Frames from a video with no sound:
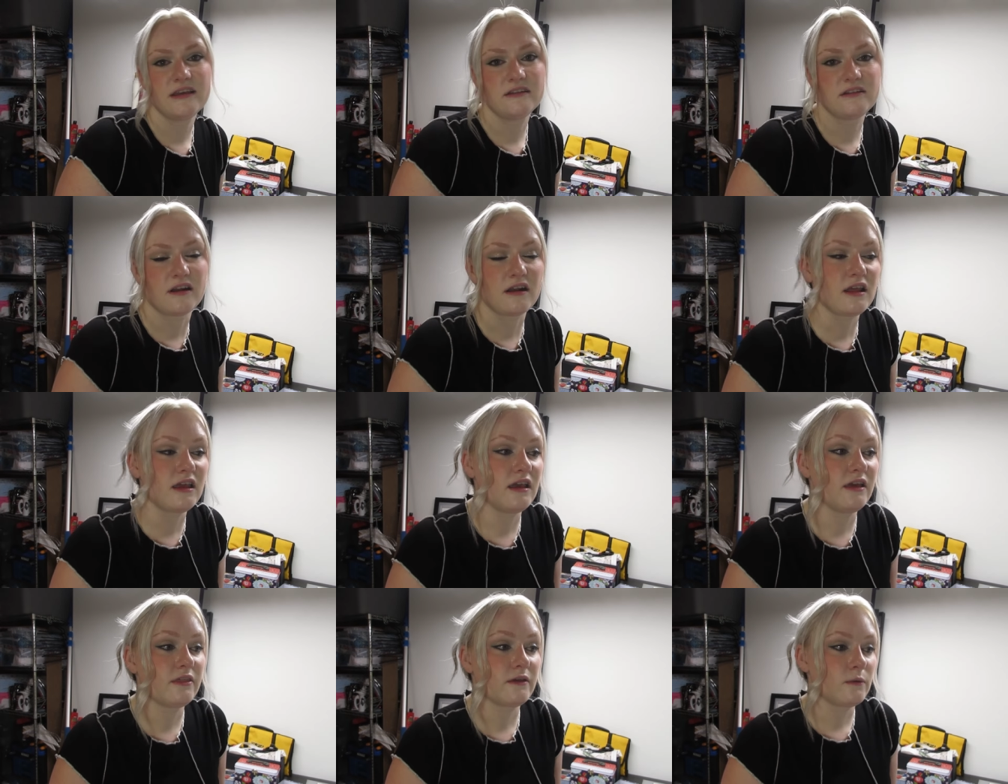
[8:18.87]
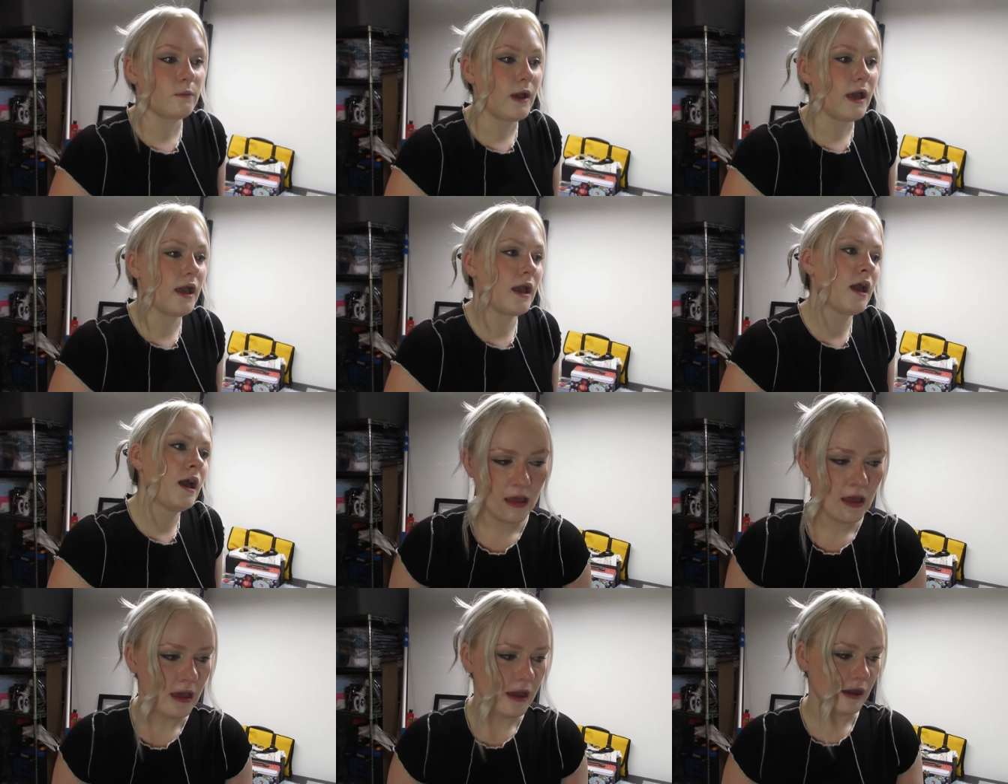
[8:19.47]
get dirty either way.
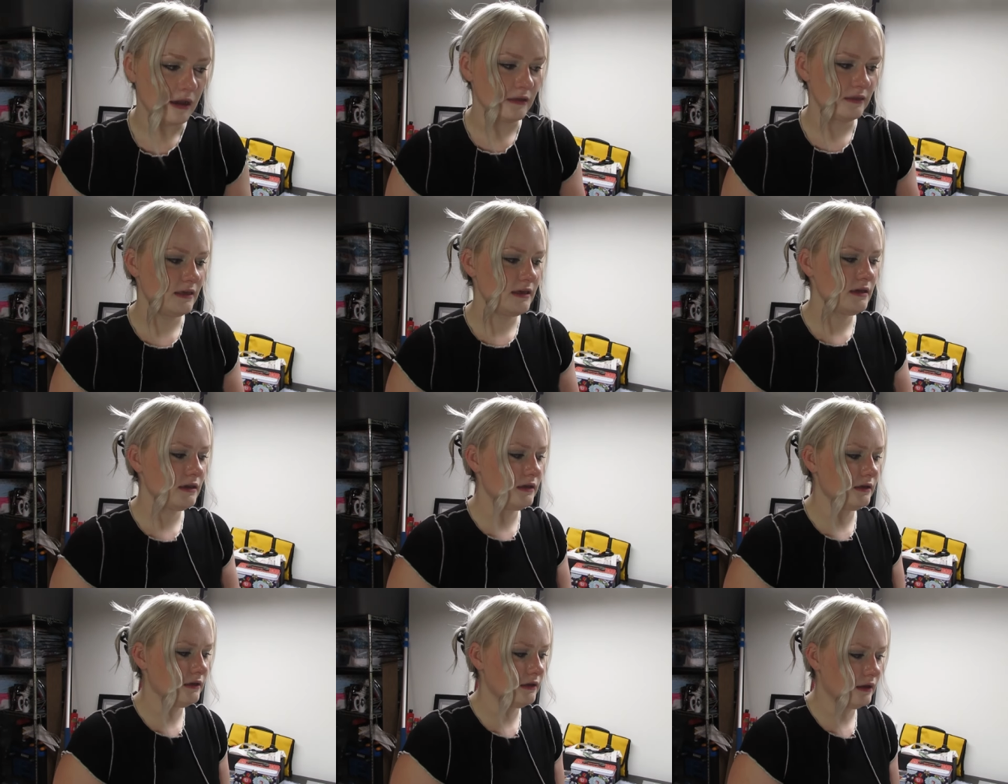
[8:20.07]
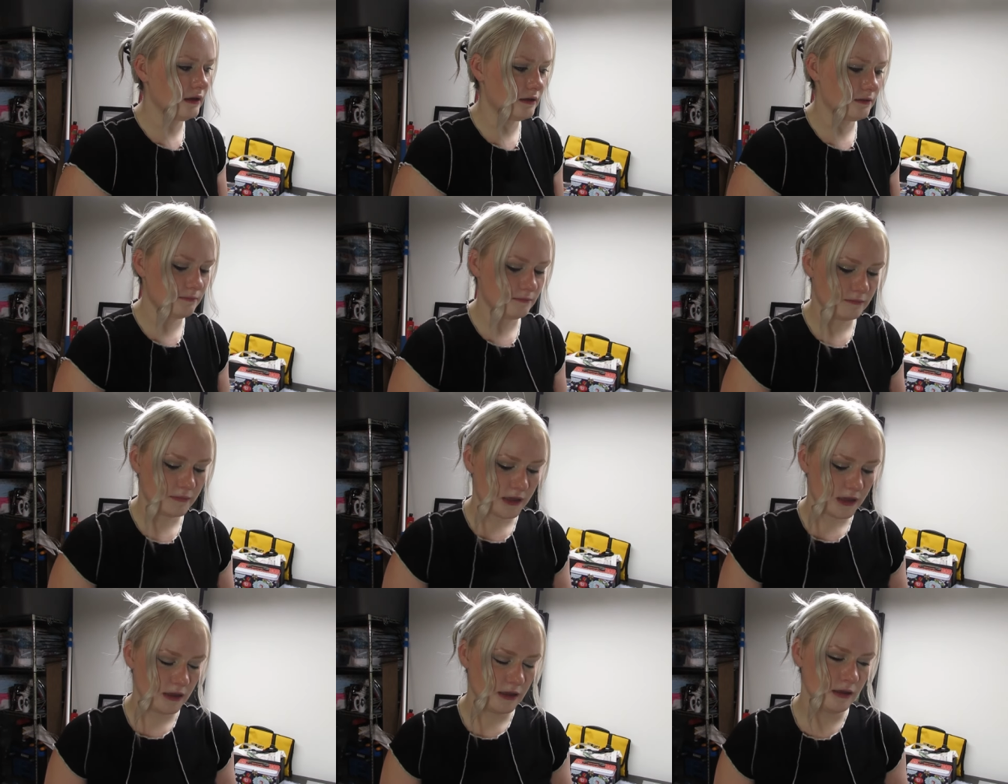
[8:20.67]
I think
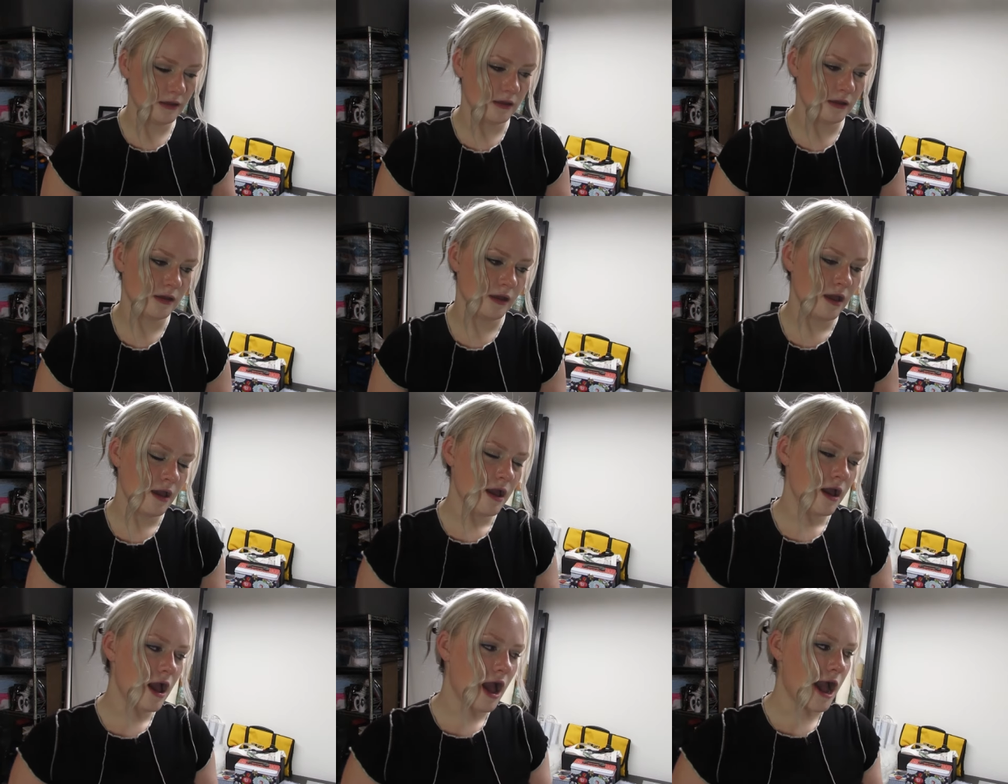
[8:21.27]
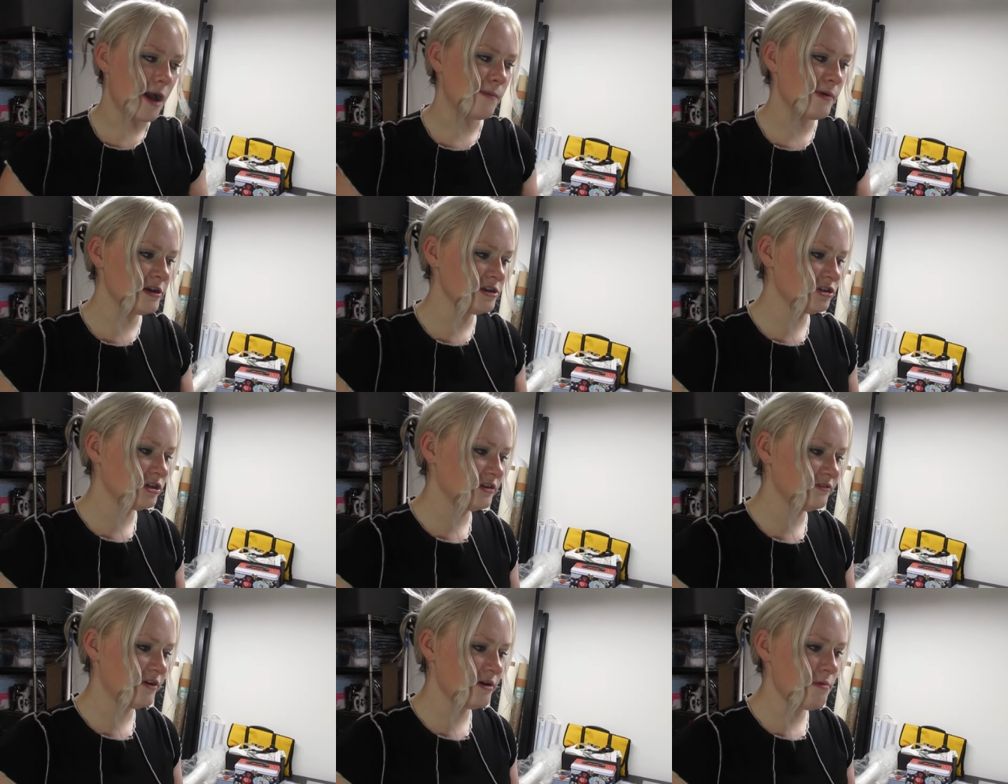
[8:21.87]
I might
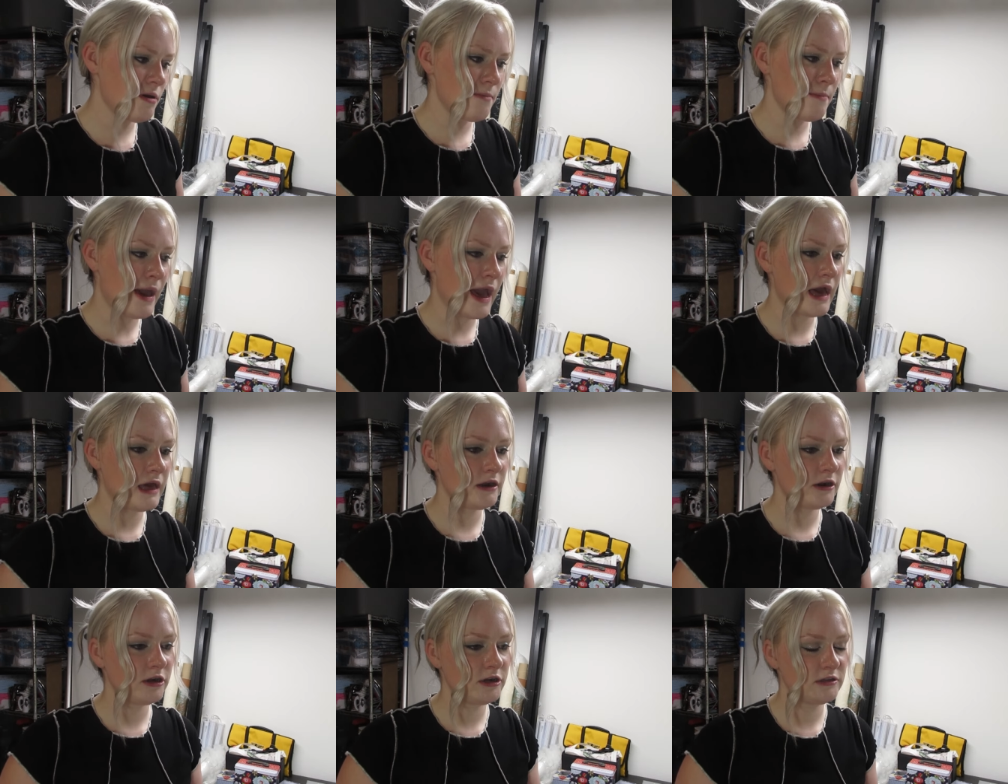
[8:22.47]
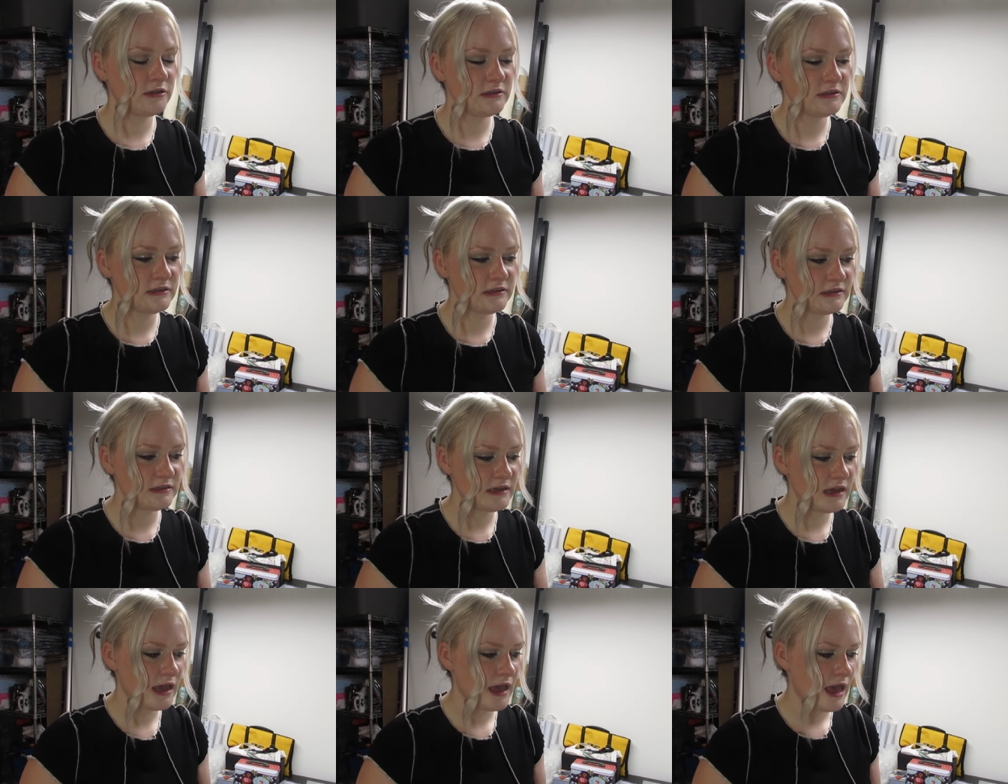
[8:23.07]
try to find my
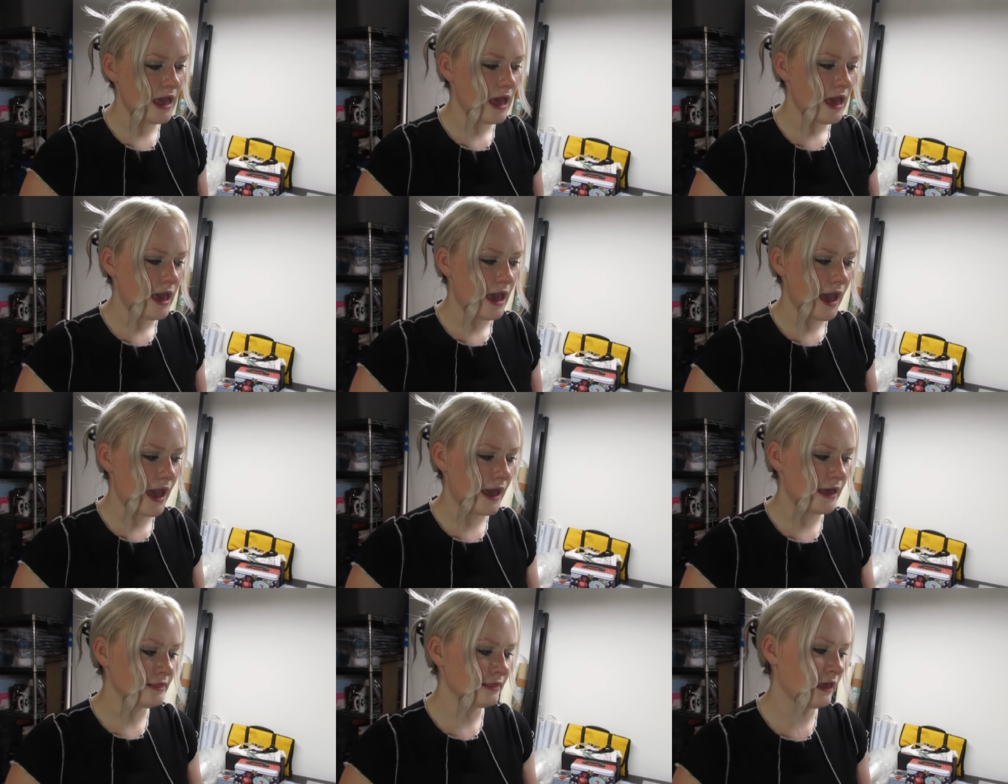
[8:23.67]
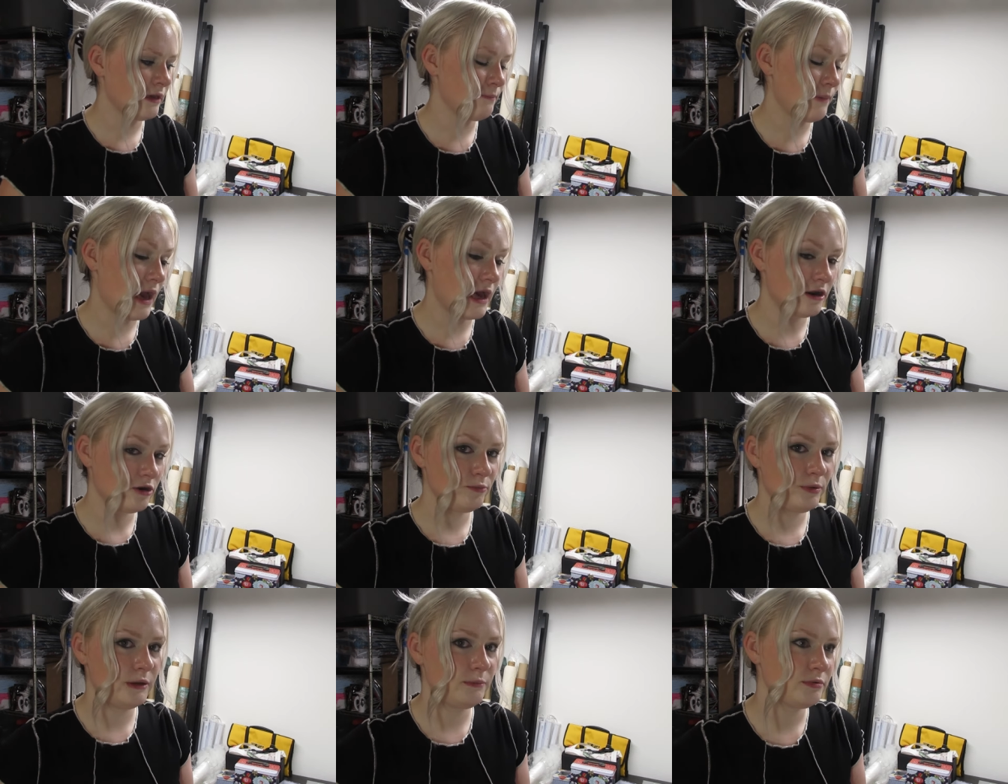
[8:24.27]
patterns and like
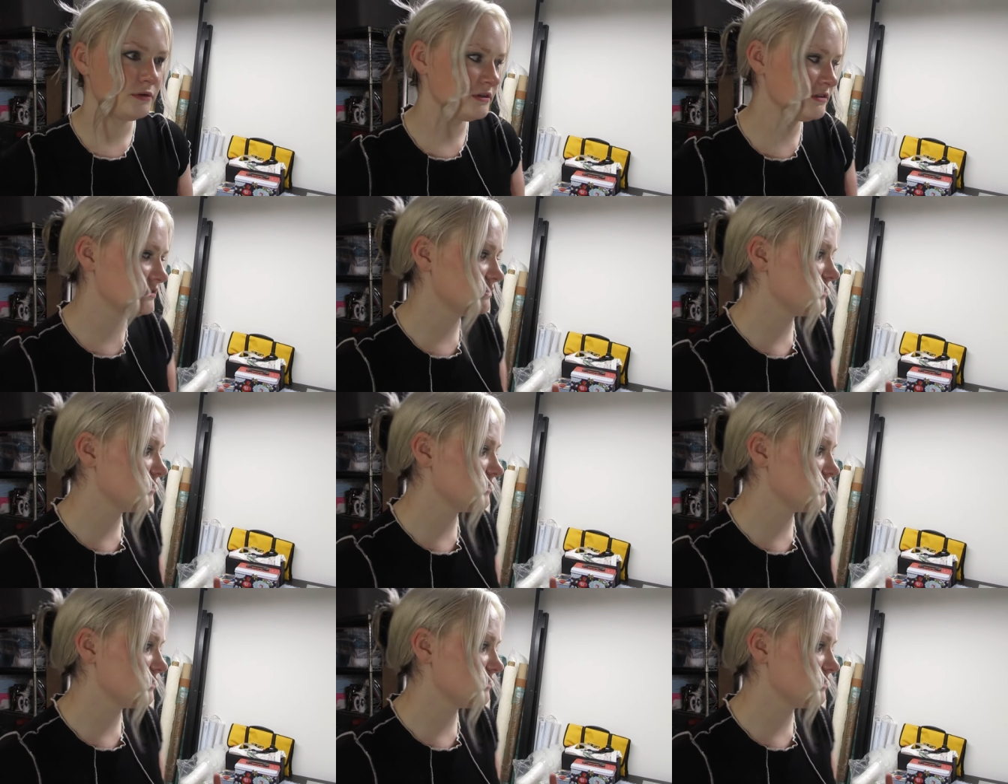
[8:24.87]
pattern paper and